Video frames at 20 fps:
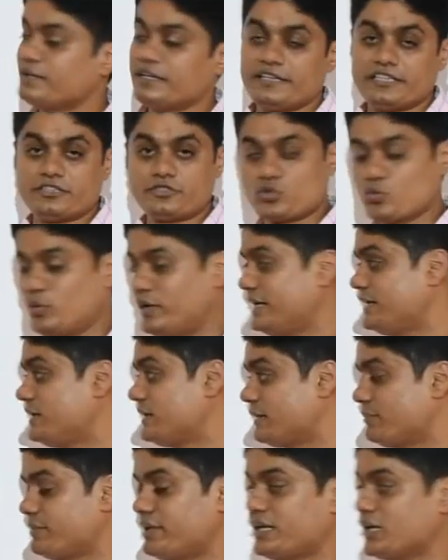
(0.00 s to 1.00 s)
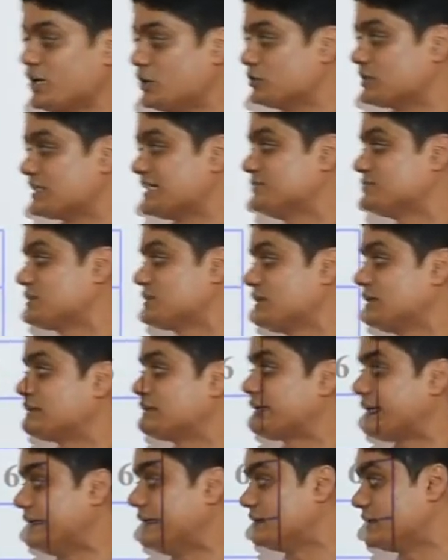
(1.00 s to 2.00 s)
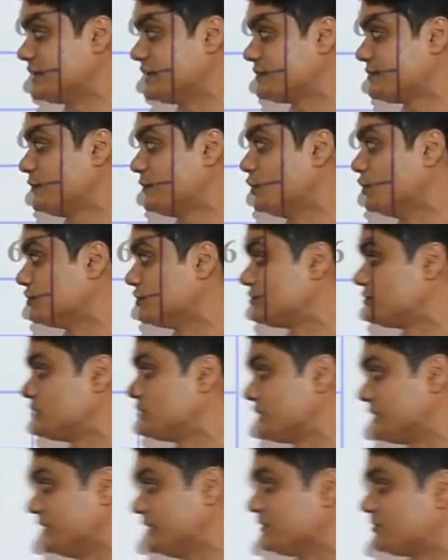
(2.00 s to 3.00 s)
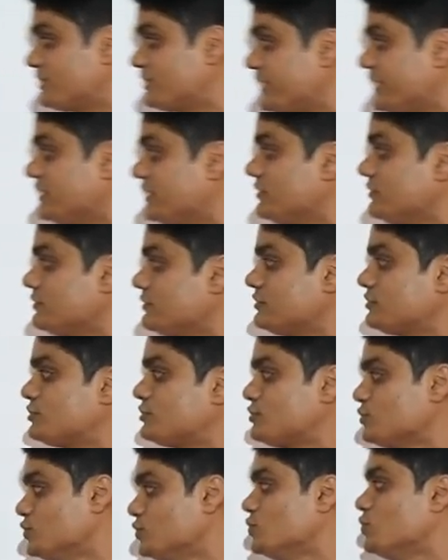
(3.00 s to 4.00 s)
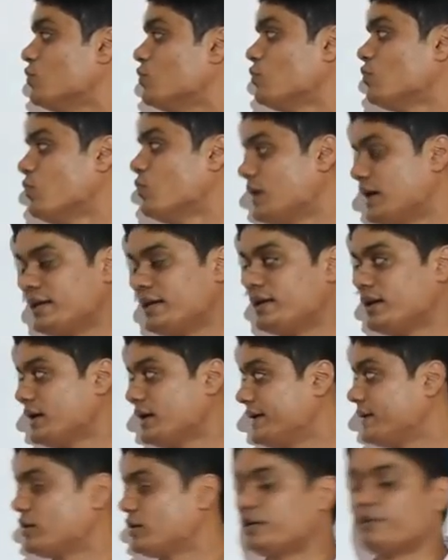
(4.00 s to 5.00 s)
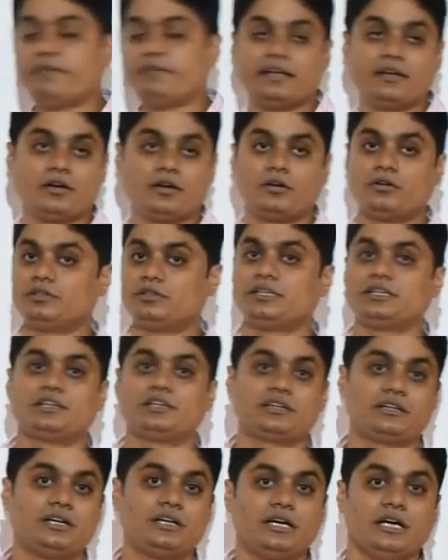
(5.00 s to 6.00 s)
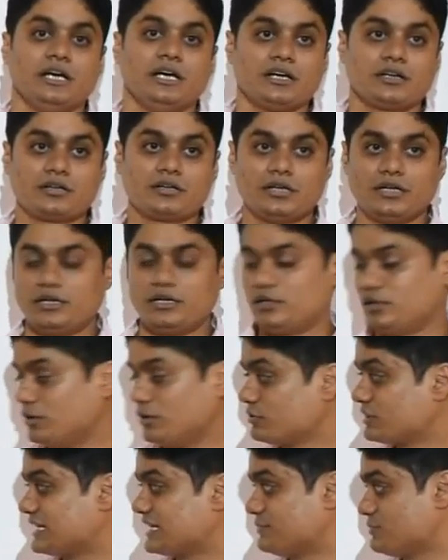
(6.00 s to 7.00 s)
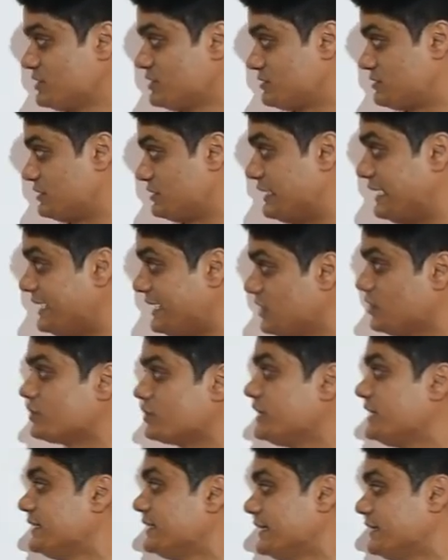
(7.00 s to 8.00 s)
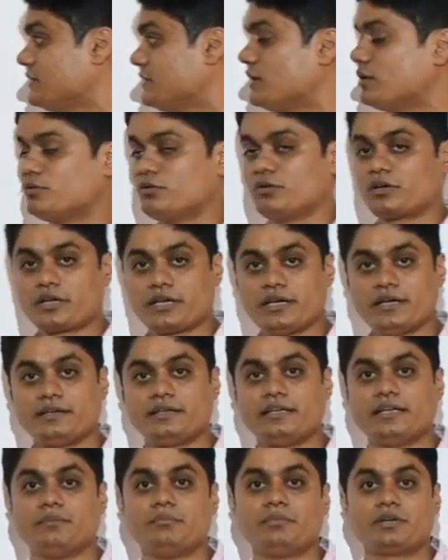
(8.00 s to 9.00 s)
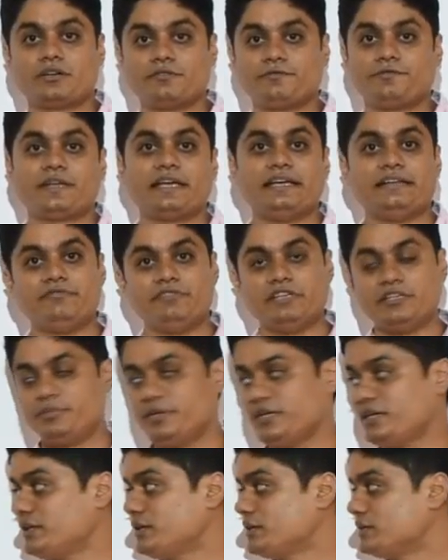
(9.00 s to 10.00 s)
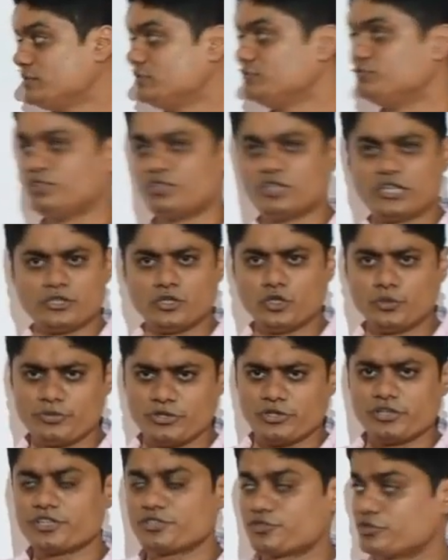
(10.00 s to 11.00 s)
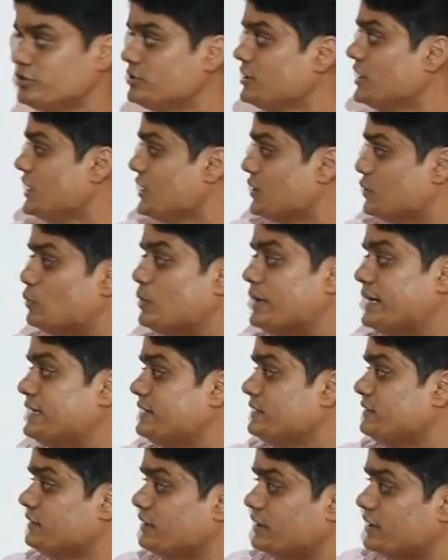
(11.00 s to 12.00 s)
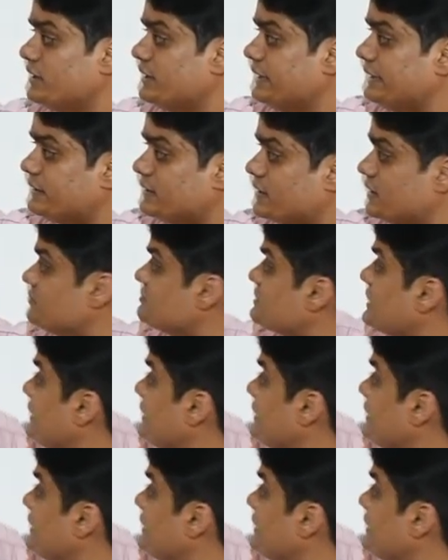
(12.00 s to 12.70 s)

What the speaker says: it is 2 head, remaining outcomes are tail, that is 4. Here 3, 2, 1, and when all the outcome is head only, then number of tail will be 0. I hope you understood why it comes